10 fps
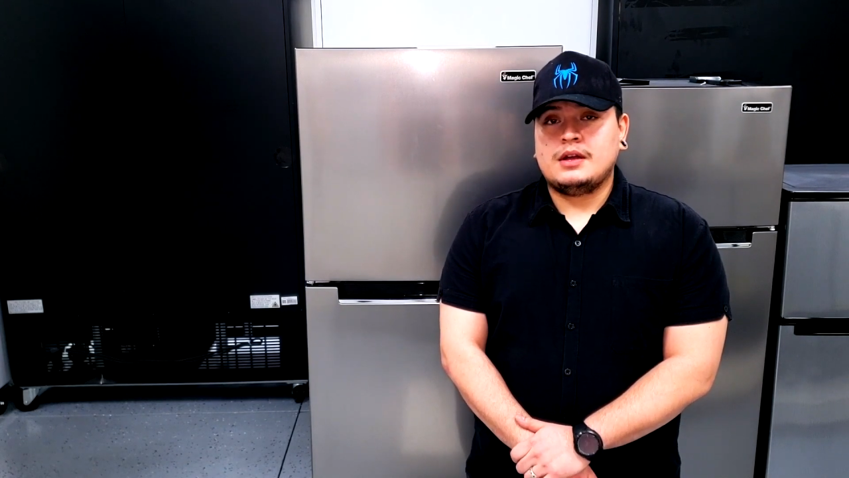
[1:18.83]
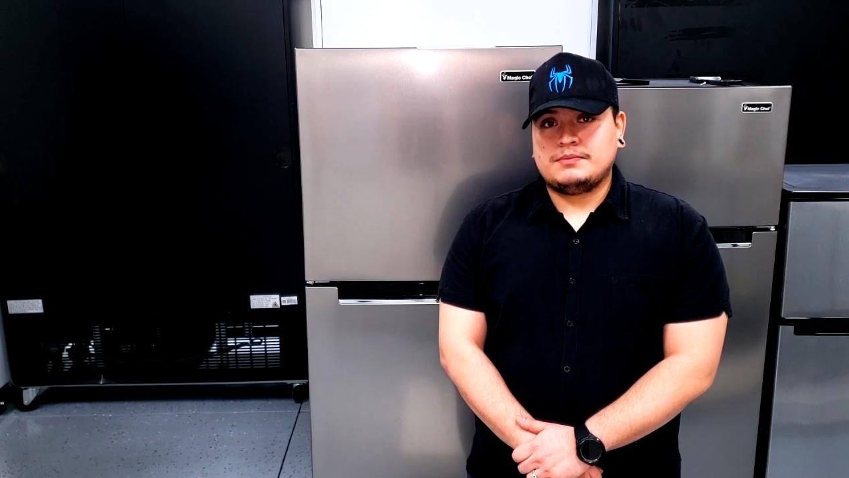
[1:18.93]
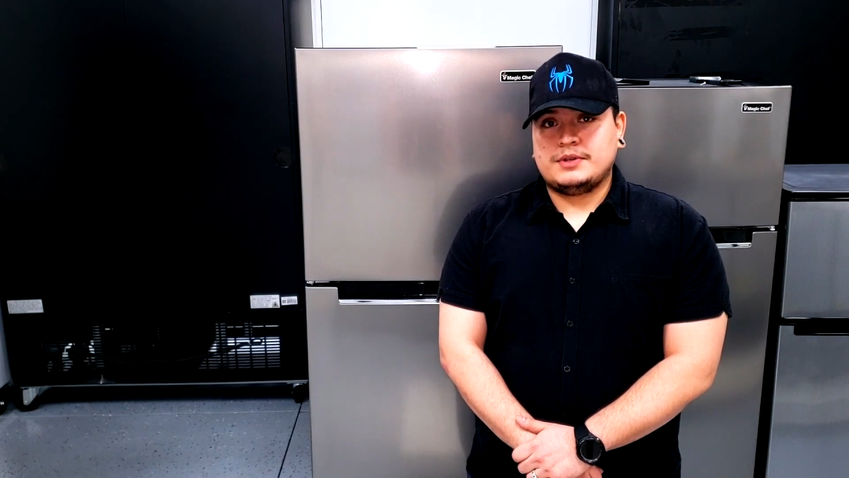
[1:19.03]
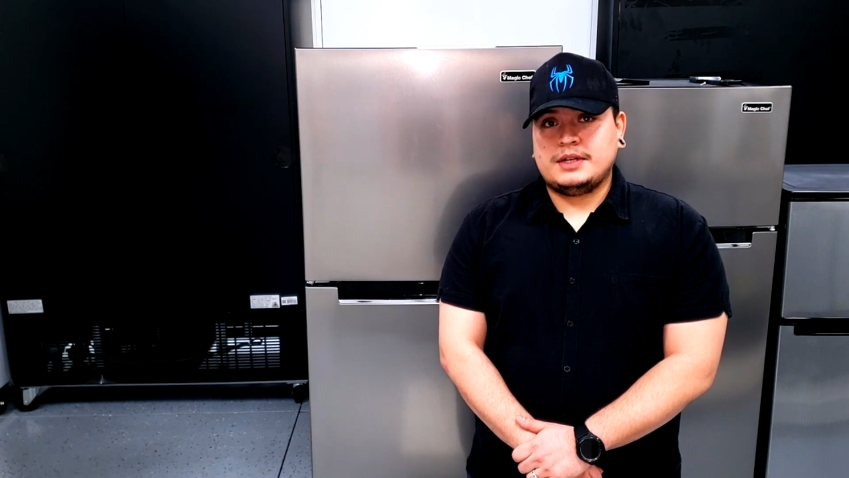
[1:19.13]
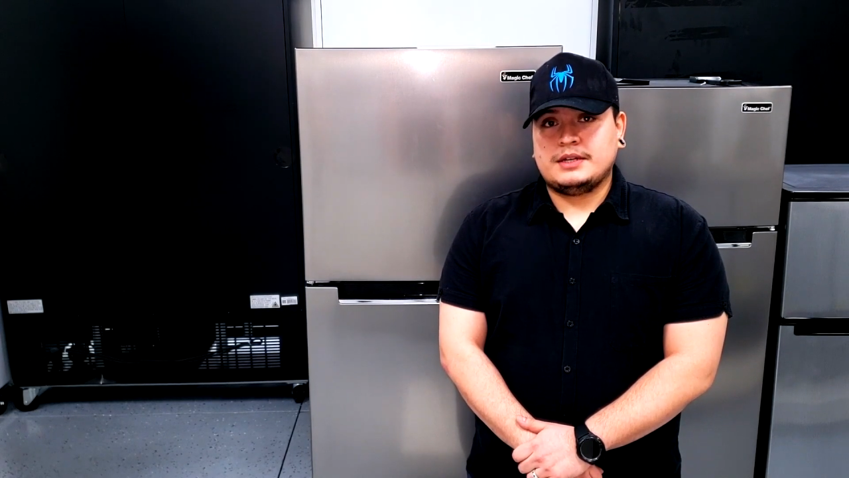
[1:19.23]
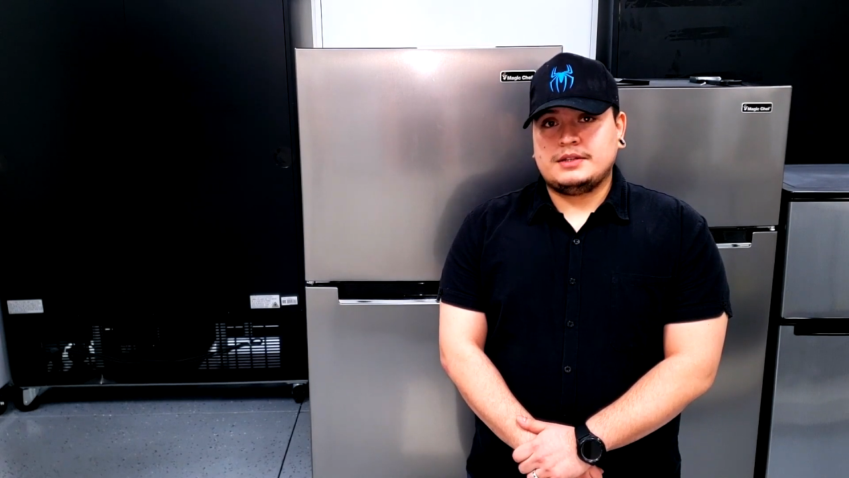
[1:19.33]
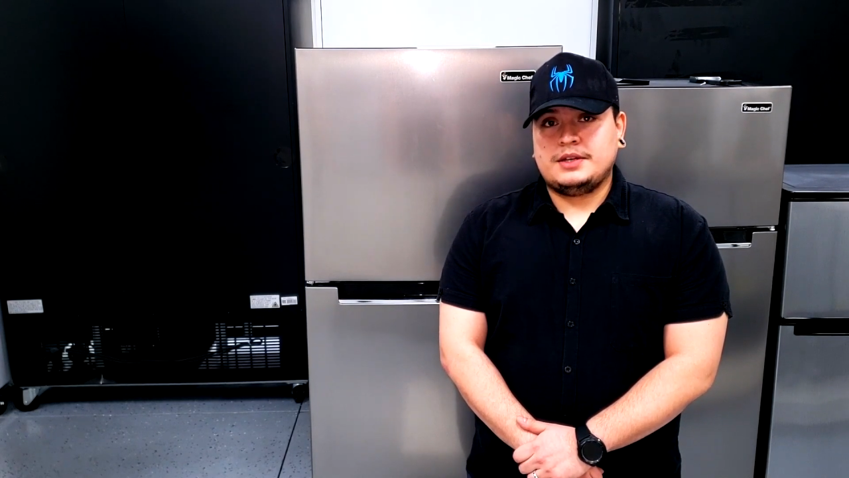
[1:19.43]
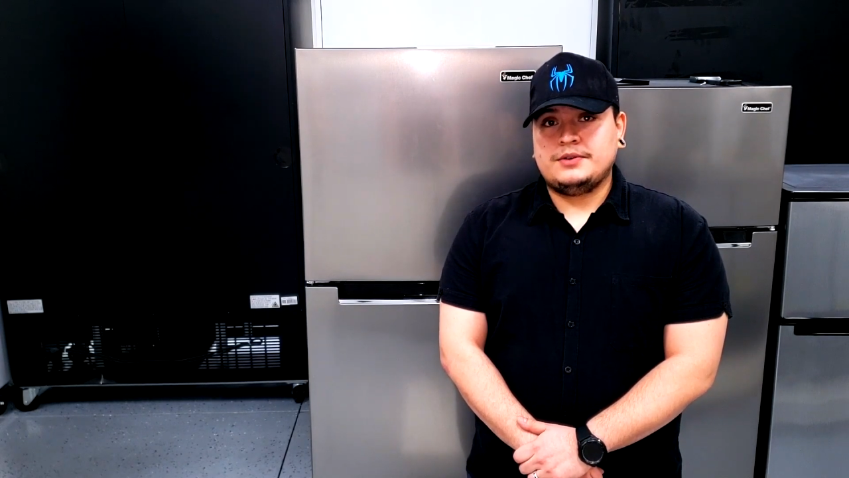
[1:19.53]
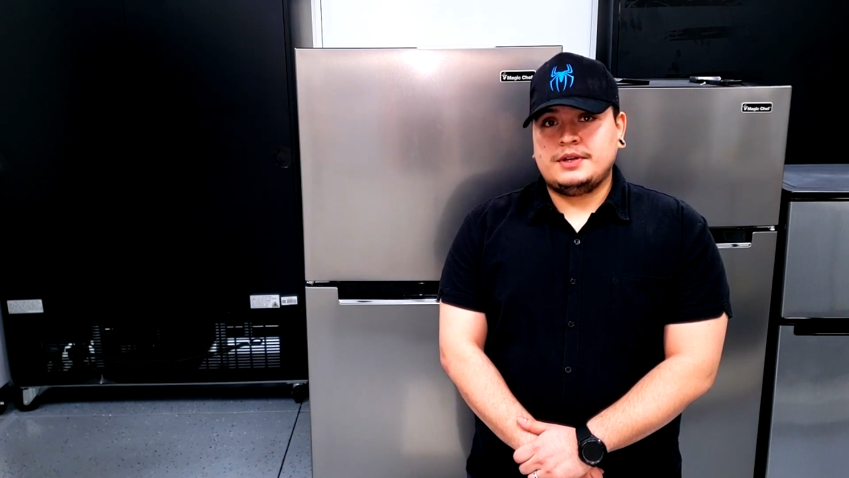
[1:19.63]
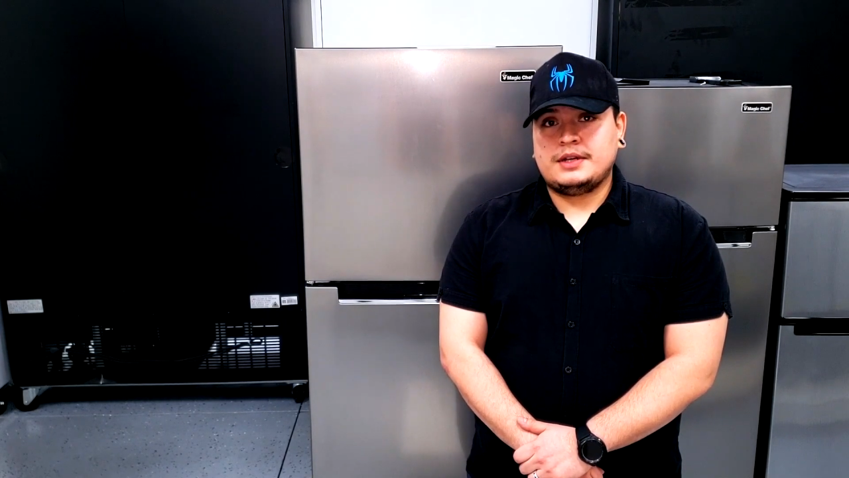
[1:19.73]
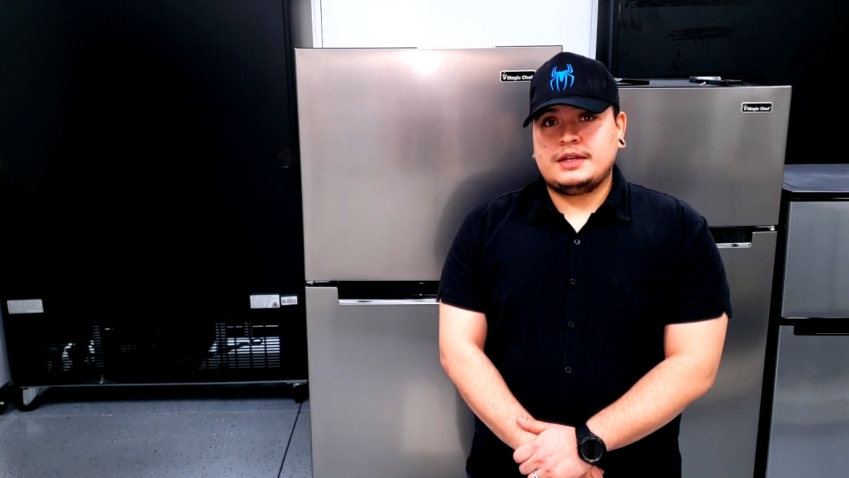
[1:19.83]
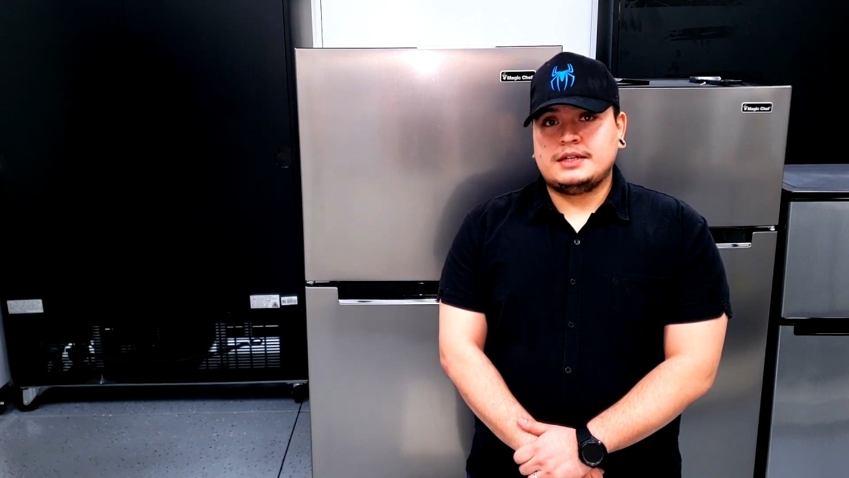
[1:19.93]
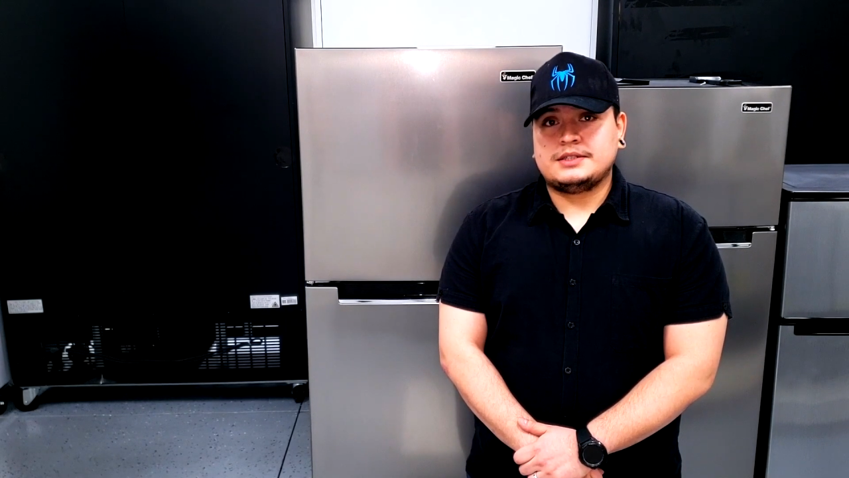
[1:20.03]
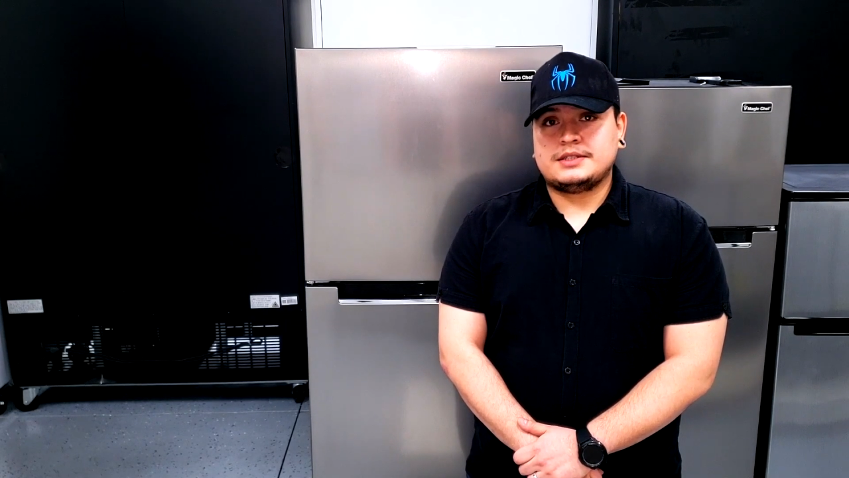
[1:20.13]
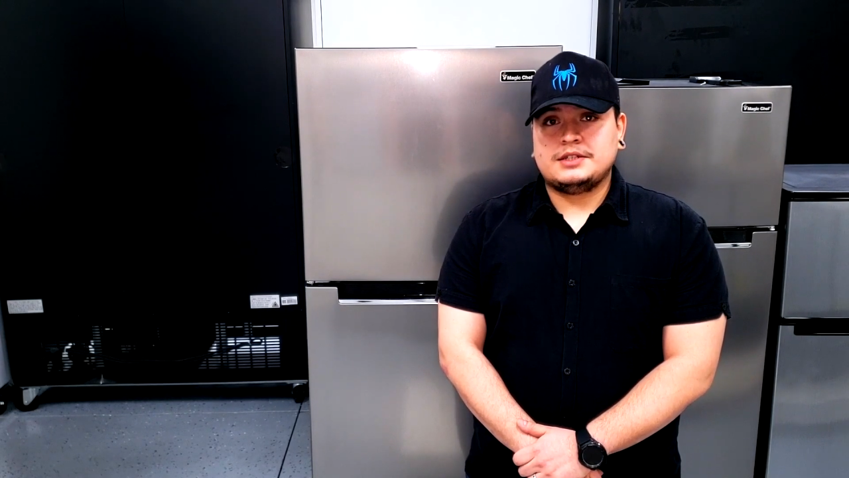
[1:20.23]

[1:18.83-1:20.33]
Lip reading: putting in the unit is